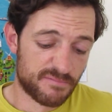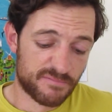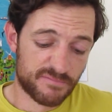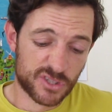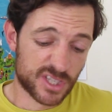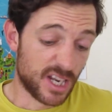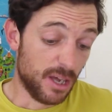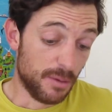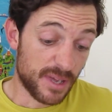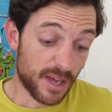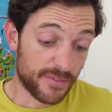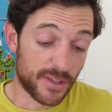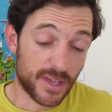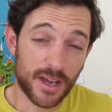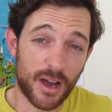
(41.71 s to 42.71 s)
Just a little bit
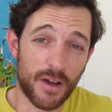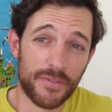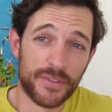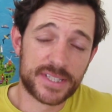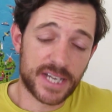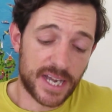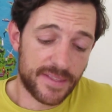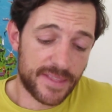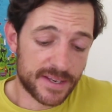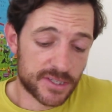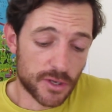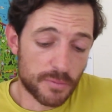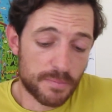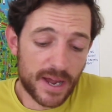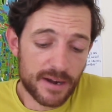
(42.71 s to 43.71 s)
on the tyre then.
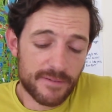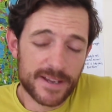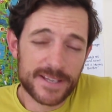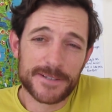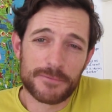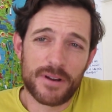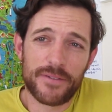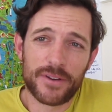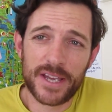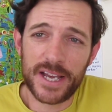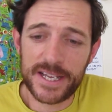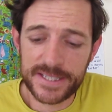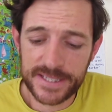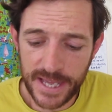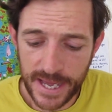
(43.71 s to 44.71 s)
So Racer Gravel King
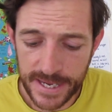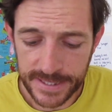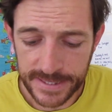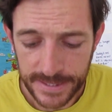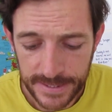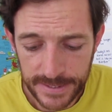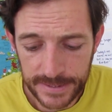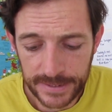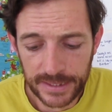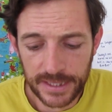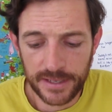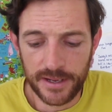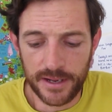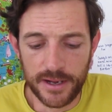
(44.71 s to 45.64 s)
SKS,